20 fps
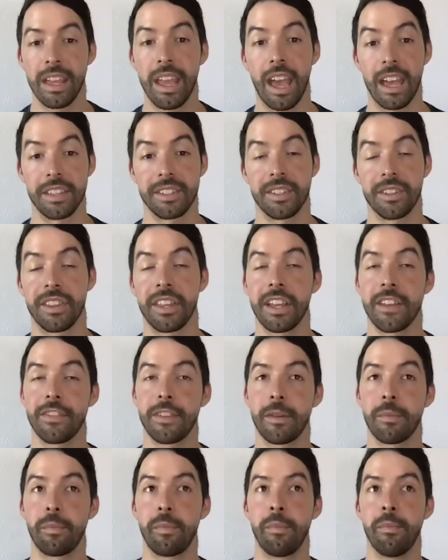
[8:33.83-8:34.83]
Yeah, so think of
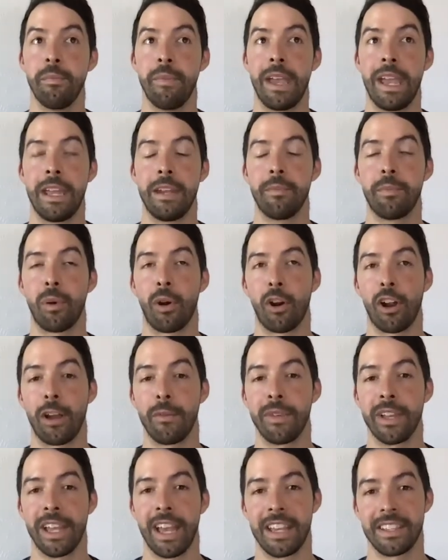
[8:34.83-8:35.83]
the main
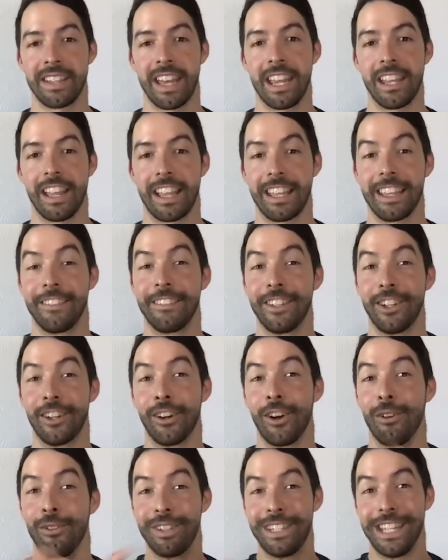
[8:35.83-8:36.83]
programming as kind of like
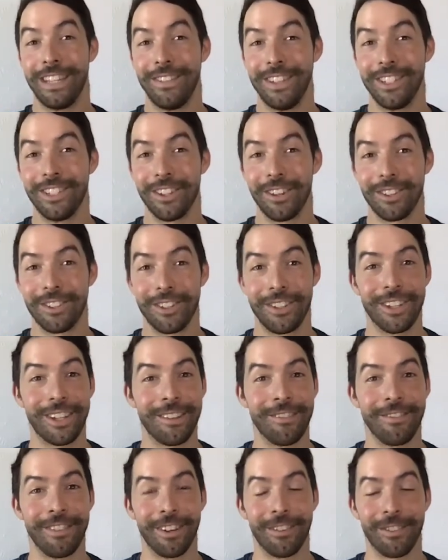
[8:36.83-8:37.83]
your own TV show. So you
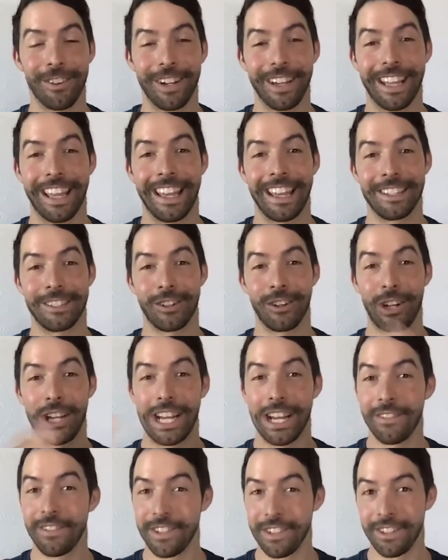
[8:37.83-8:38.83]
can feel free to get as
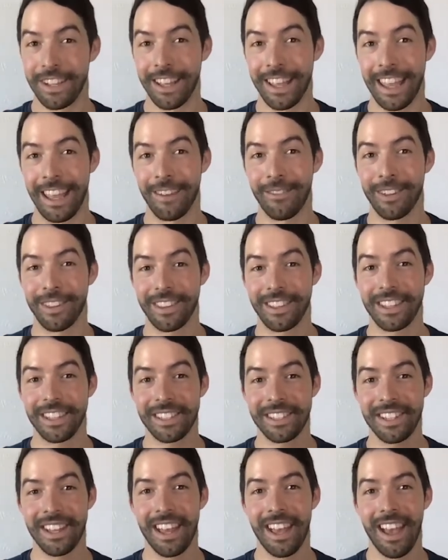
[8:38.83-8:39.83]
creative as you can with
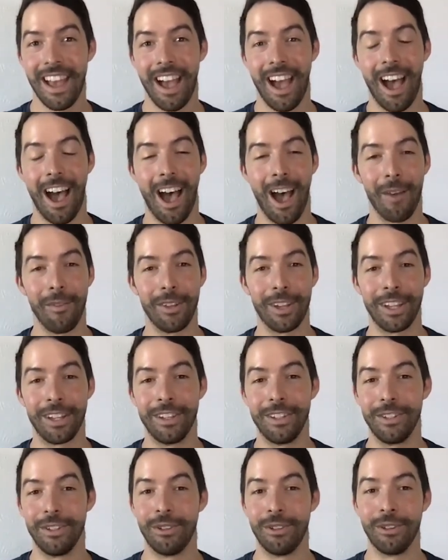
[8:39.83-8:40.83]
this. You can
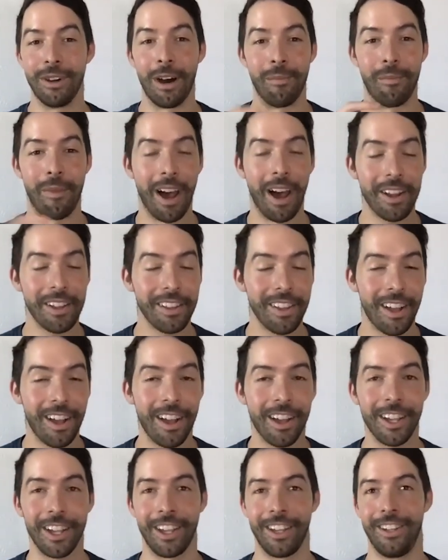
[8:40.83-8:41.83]
do a
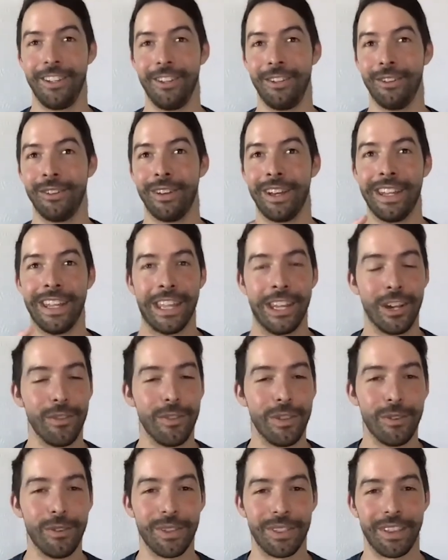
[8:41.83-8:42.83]
monologue. You could do an
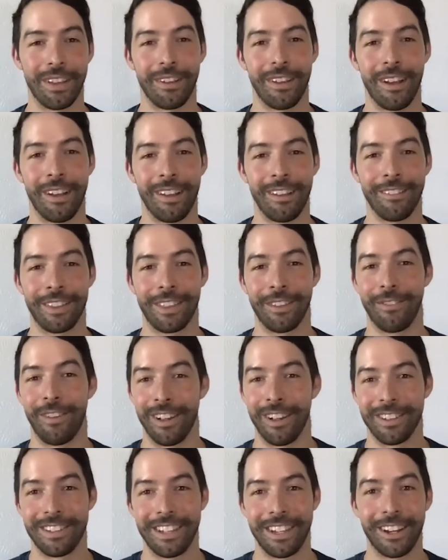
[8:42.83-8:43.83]
interview with a
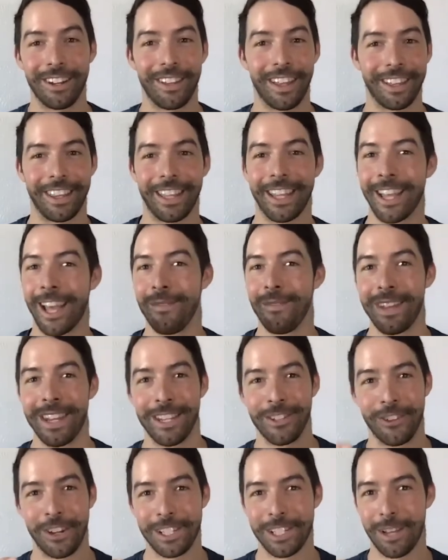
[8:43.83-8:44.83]
volunteer. Like they could come in
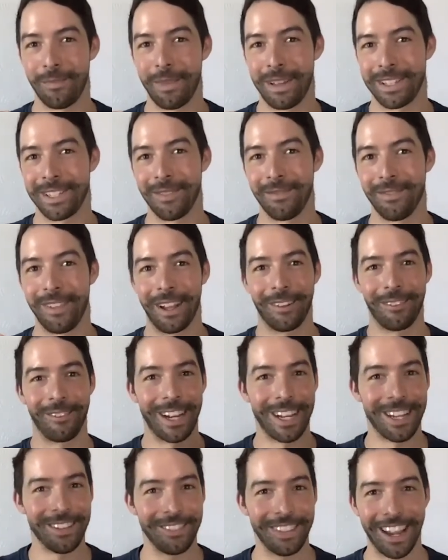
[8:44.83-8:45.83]
and dress up as some like
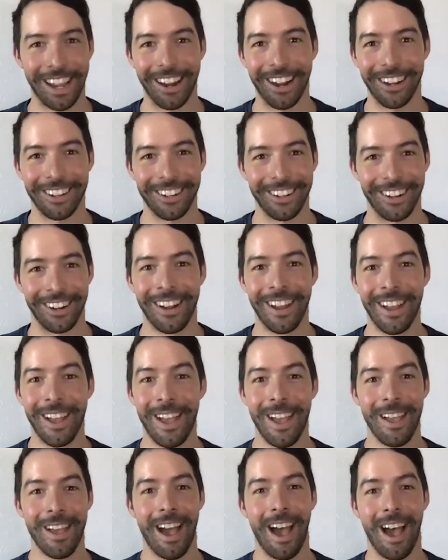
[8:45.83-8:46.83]
random character.
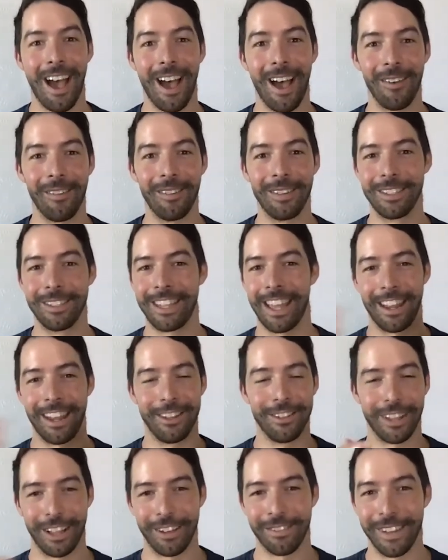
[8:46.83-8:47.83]
Kind of
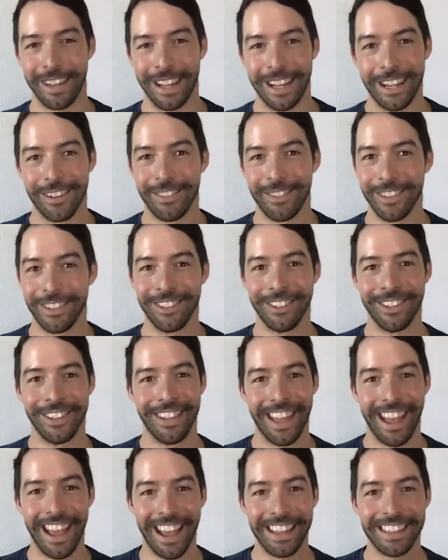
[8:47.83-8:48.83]
do like a fun interview doing
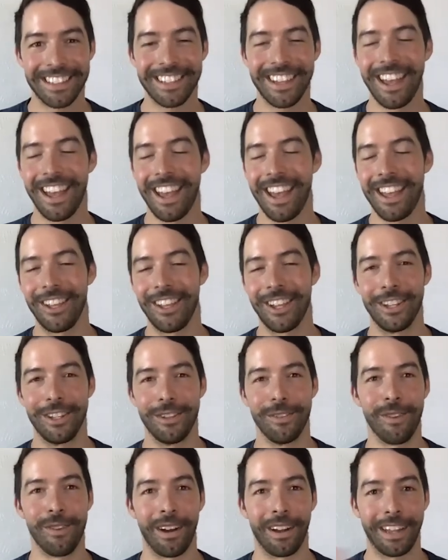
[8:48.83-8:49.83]
that. You can
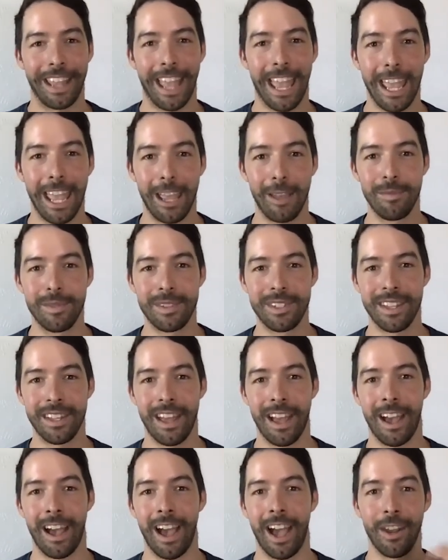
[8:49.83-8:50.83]
do fun games.
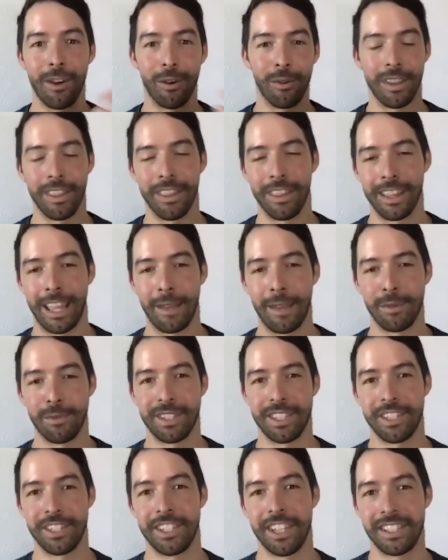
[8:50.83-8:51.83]
I know one of the games we
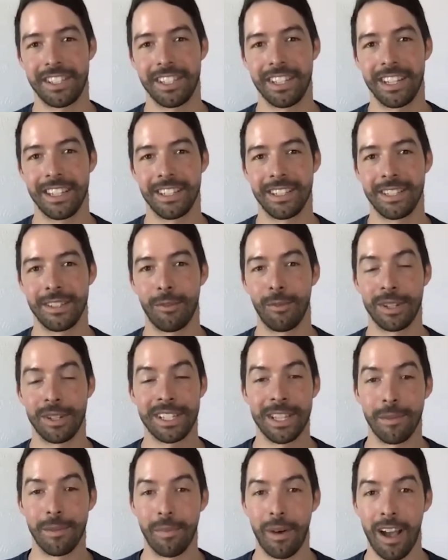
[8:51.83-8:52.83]
suggested is what's
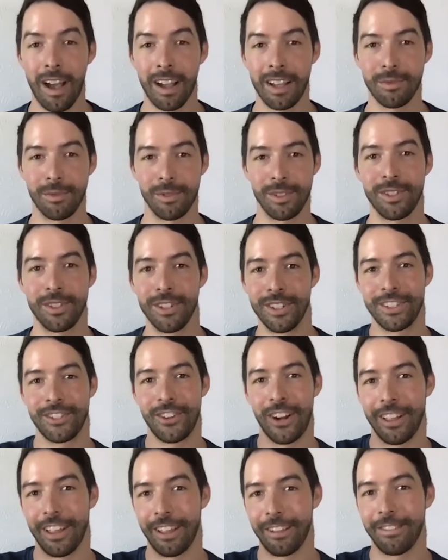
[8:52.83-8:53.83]
in the box, where students
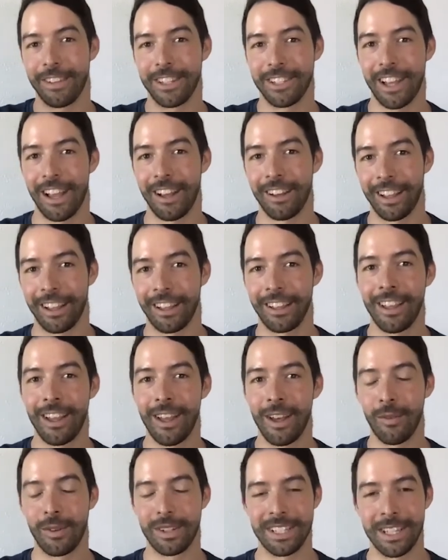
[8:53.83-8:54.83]
try to like fish out like
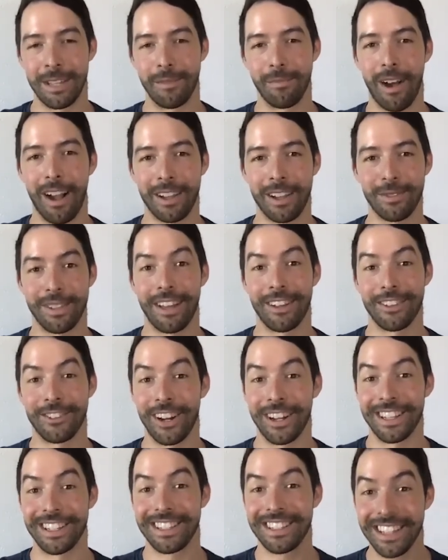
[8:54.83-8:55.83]
what's in the box without
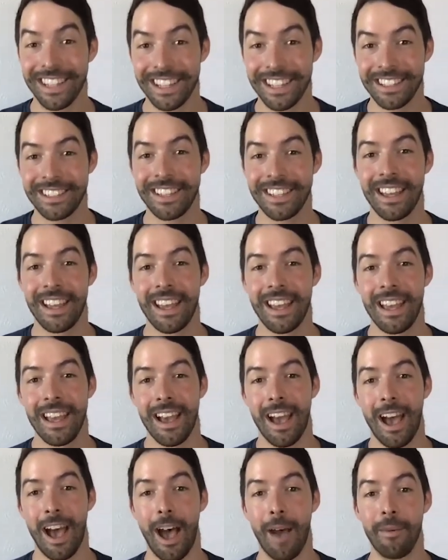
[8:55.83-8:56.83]
trying to see it.
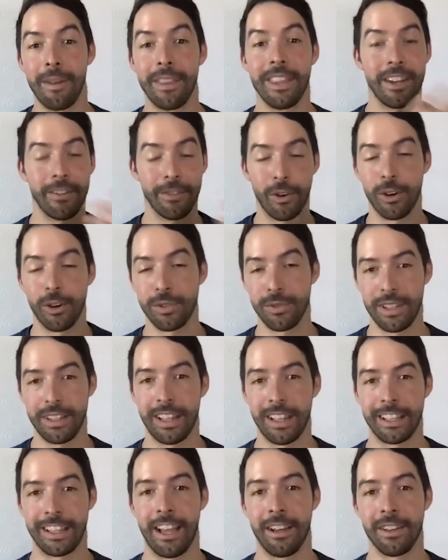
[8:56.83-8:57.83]
And then of course we
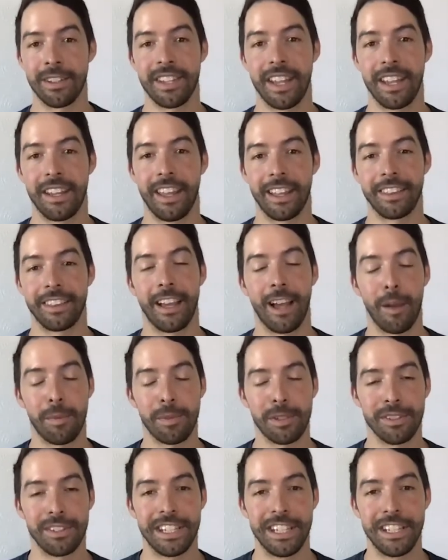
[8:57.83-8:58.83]
like Elle said like the
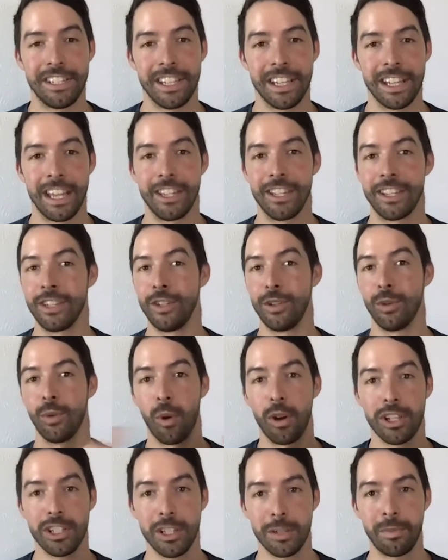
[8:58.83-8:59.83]
optional teaching, and you can do
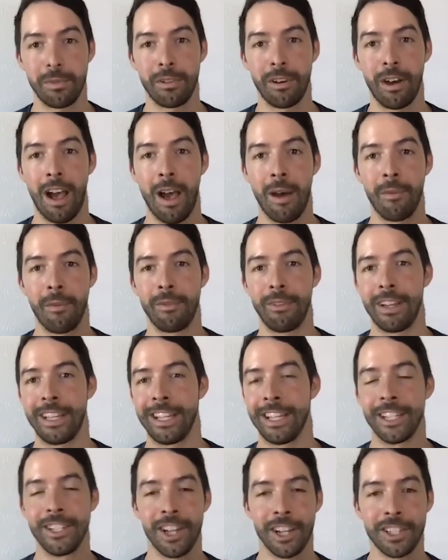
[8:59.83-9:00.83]
worship
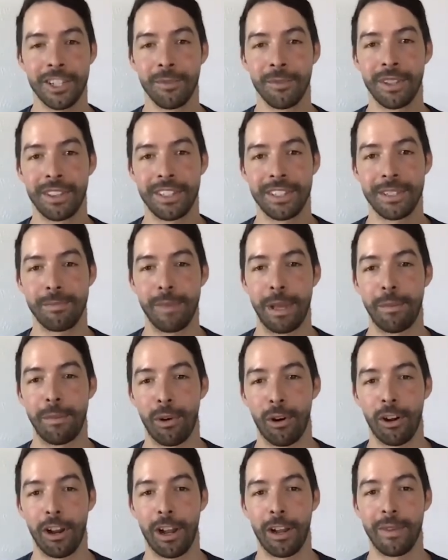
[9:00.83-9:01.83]
in conjunction with this main
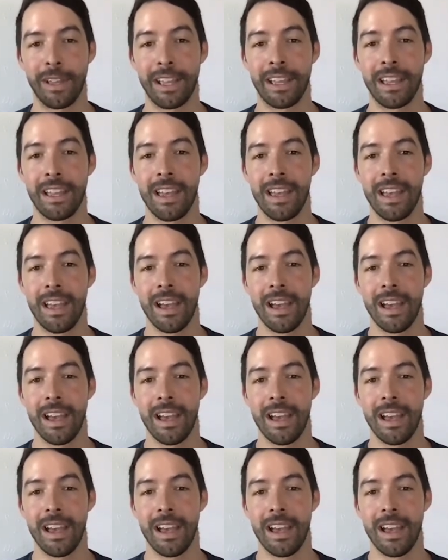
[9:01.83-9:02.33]
programming.